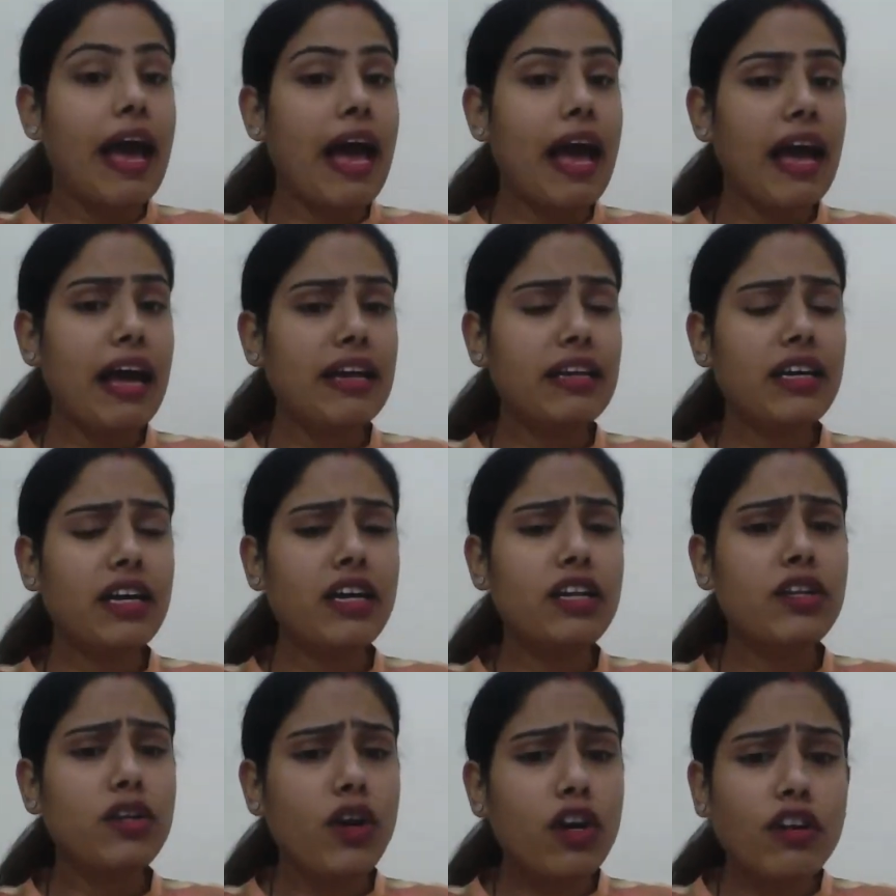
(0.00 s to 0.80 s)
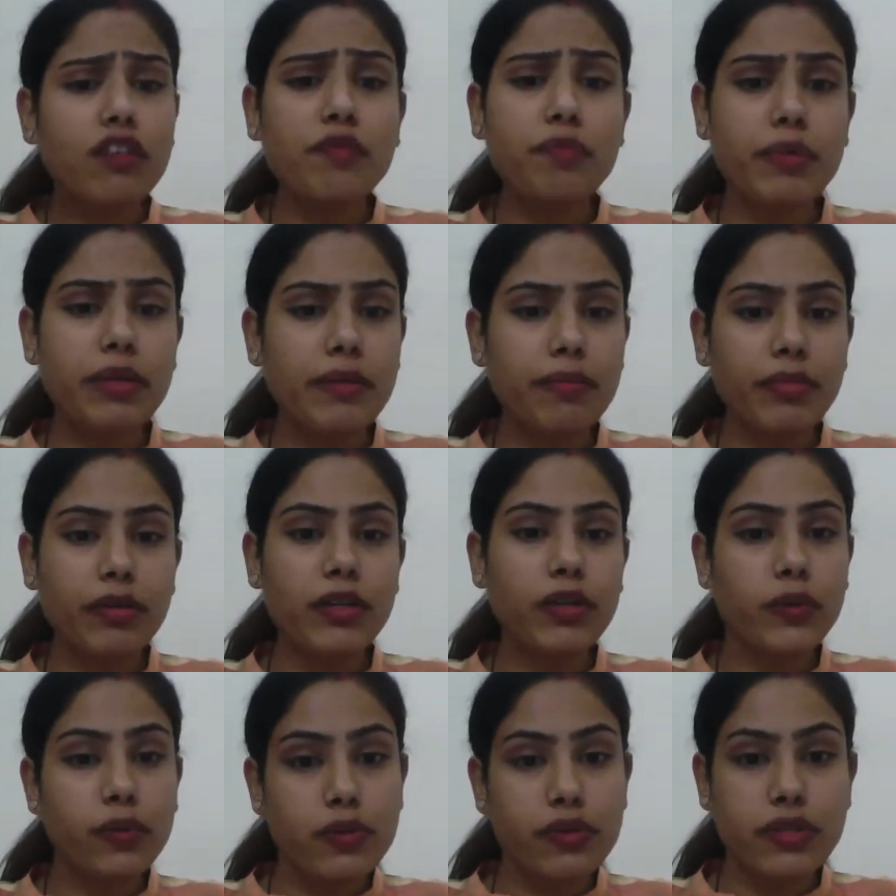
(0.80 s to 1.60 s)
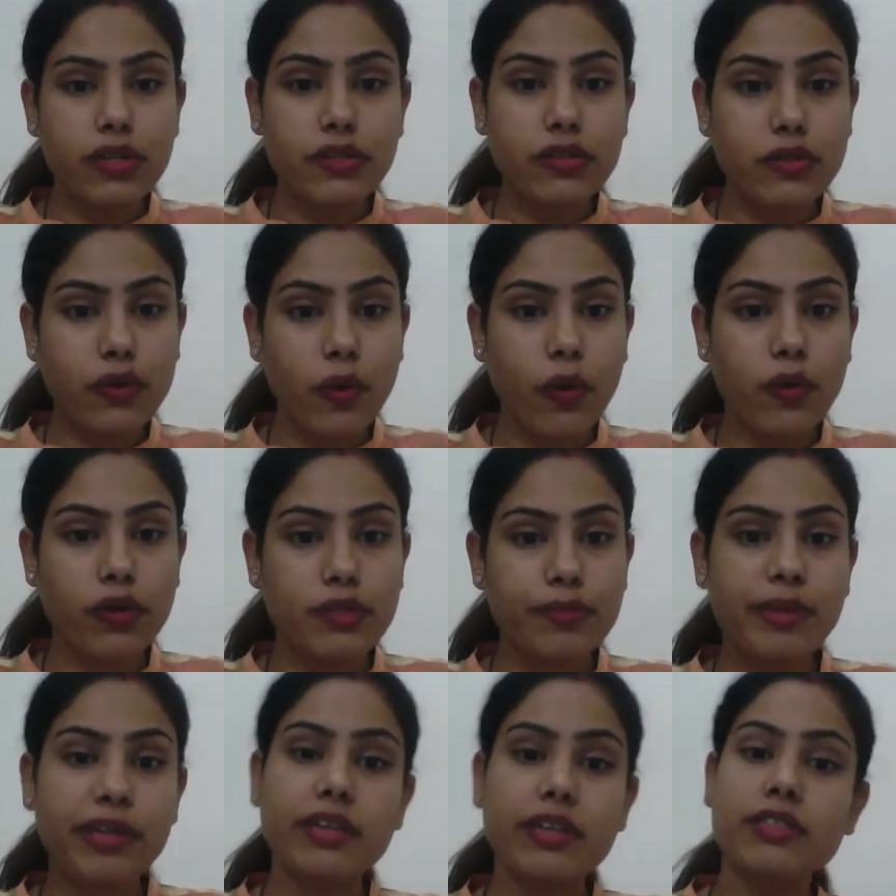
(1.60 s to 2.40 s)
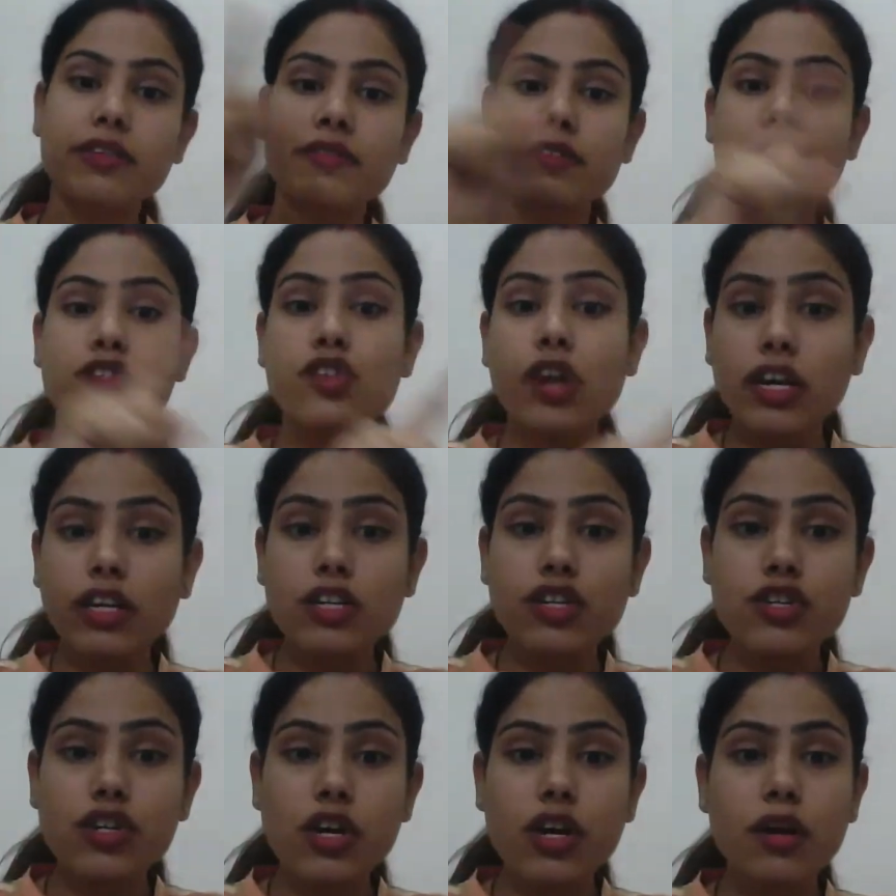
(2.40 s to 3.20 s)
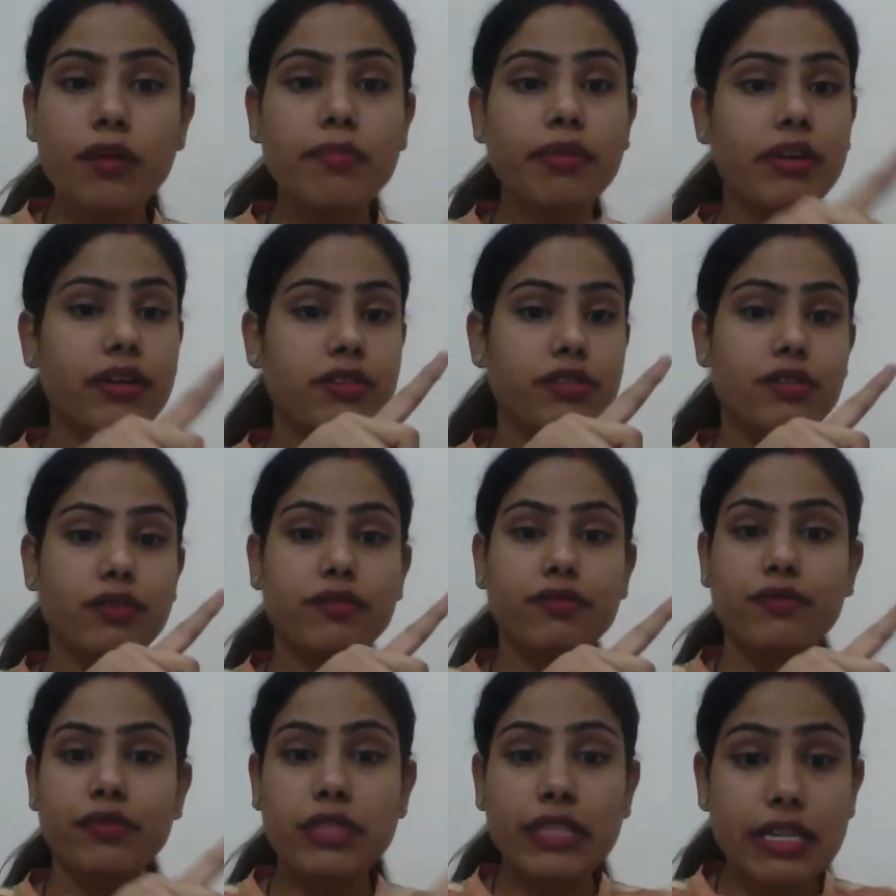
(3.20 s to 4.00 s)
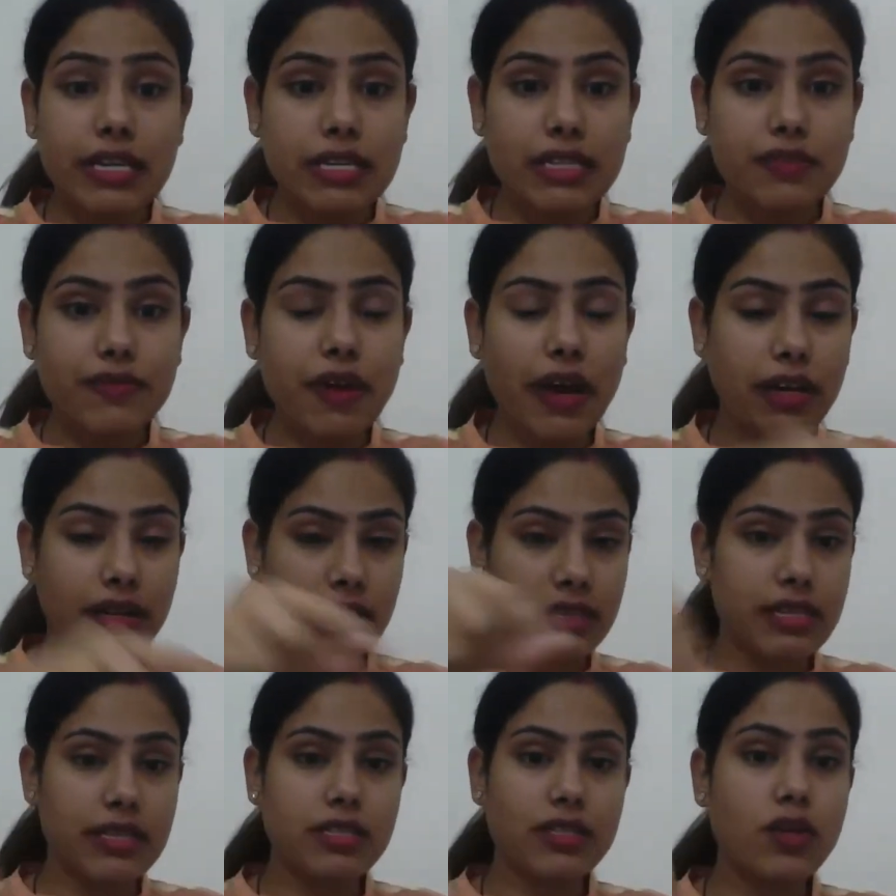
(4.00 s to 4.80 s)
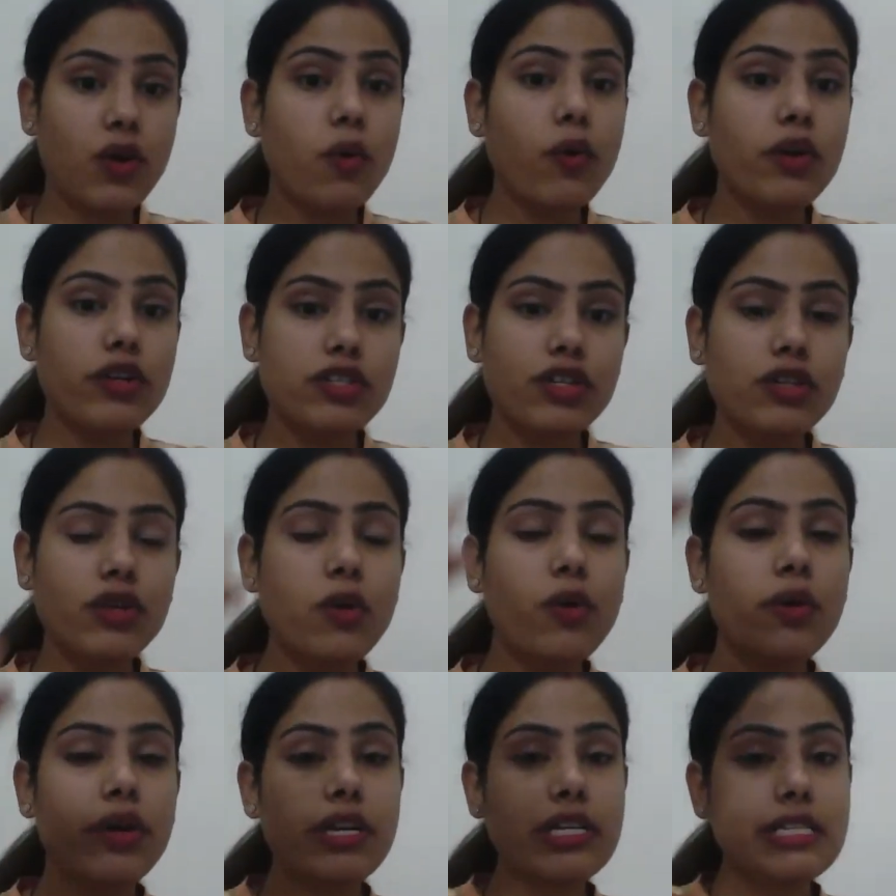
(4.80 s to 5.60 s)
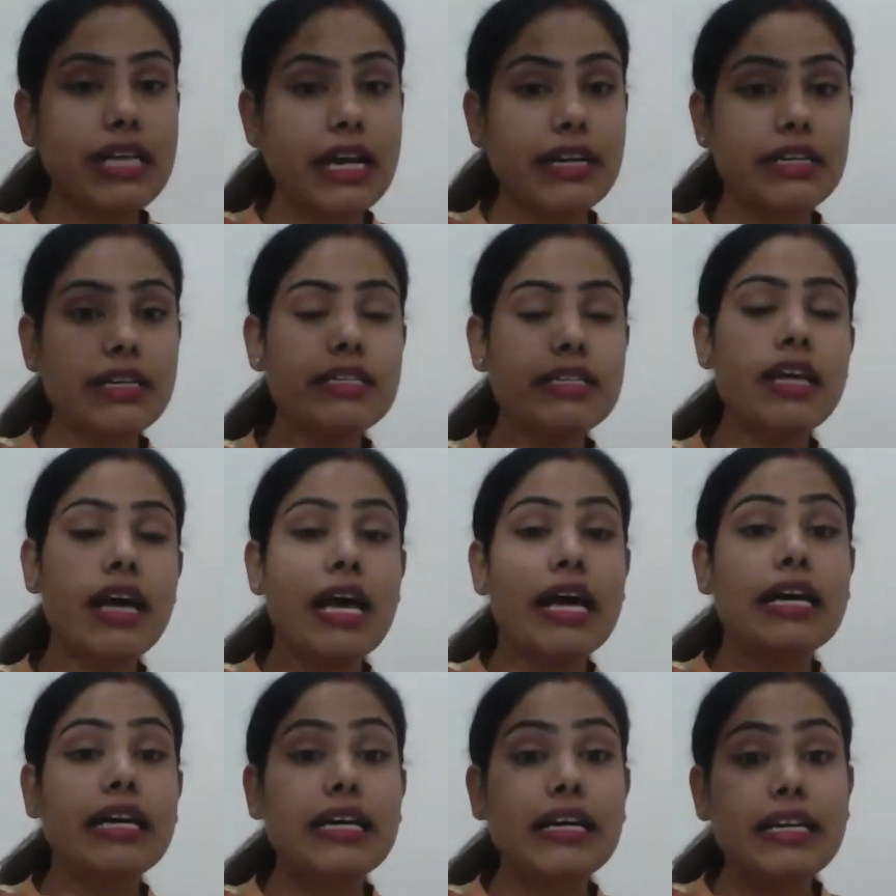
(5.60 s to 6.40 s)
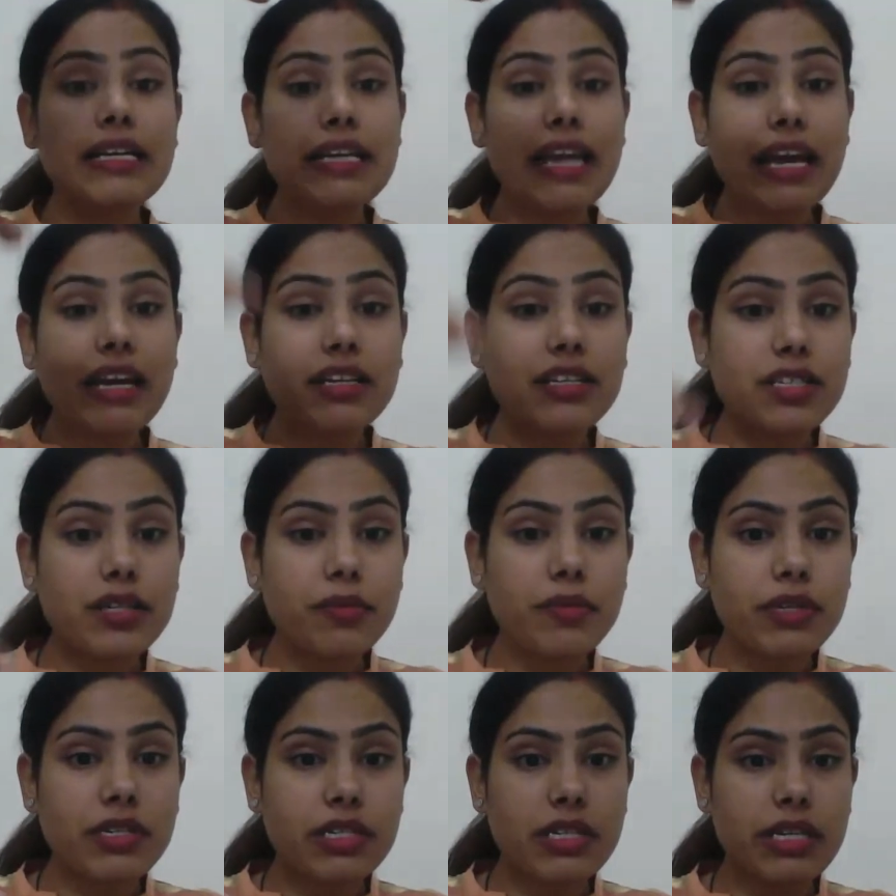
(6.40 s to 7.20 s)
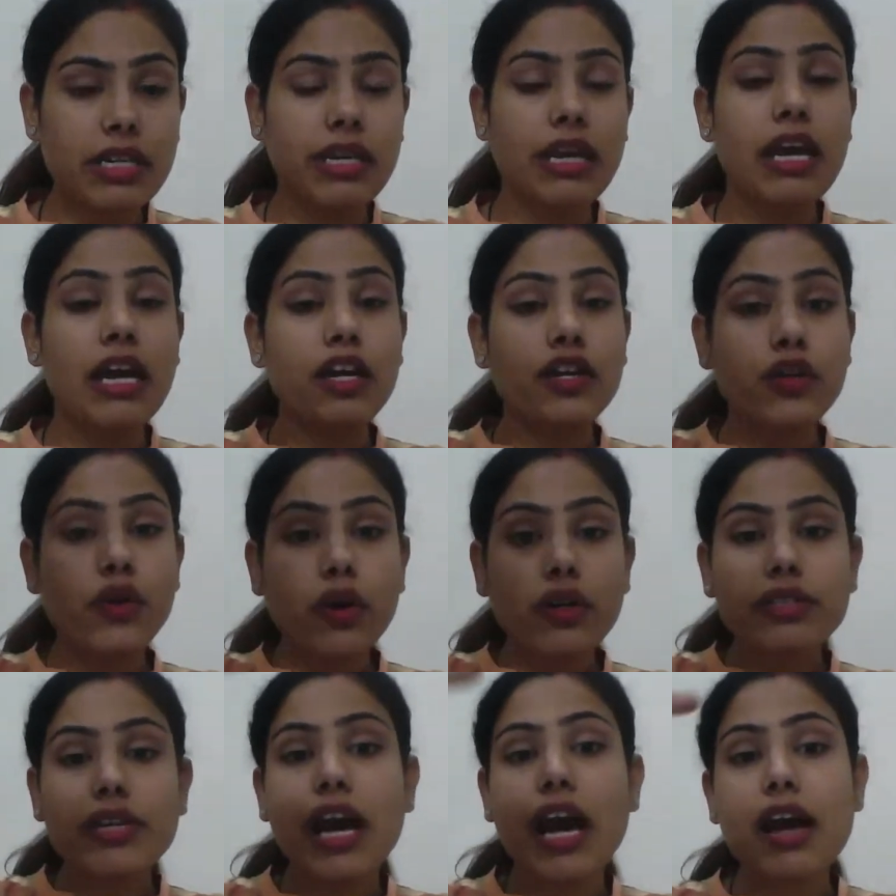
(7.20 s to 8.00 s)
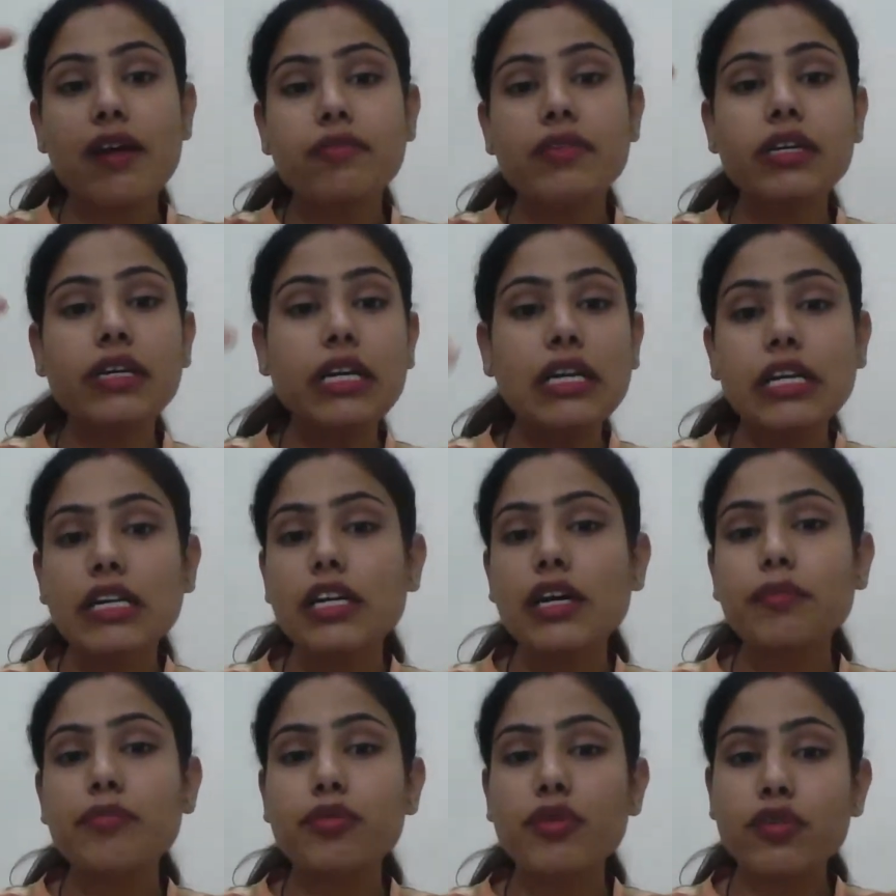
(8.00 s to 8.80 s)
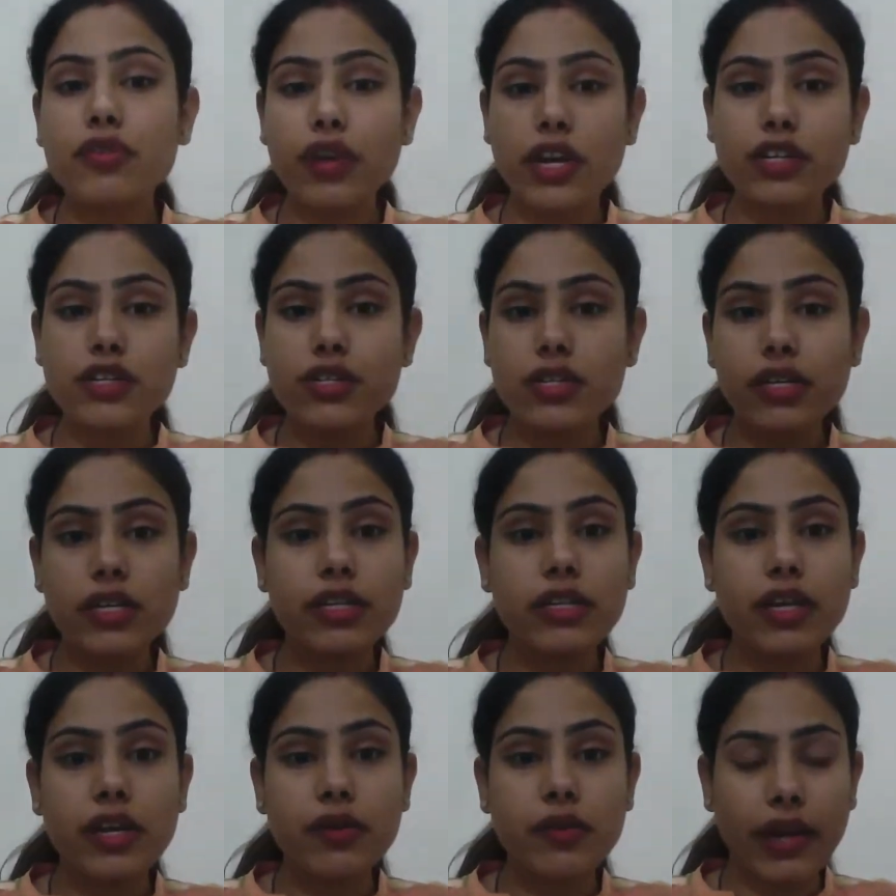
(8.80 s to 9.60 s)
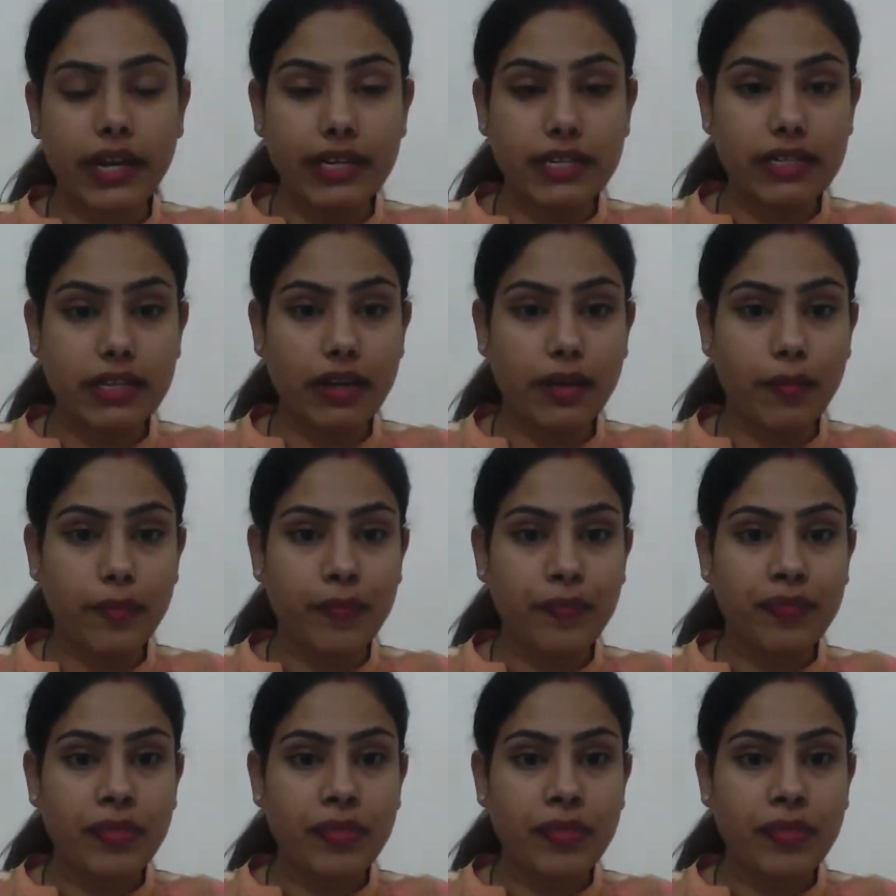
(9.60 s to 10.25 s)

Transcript: And a lot of people lose their scores because of structure, because of this cohesion, coherence, that is connectivity, not having clear progression in their writing.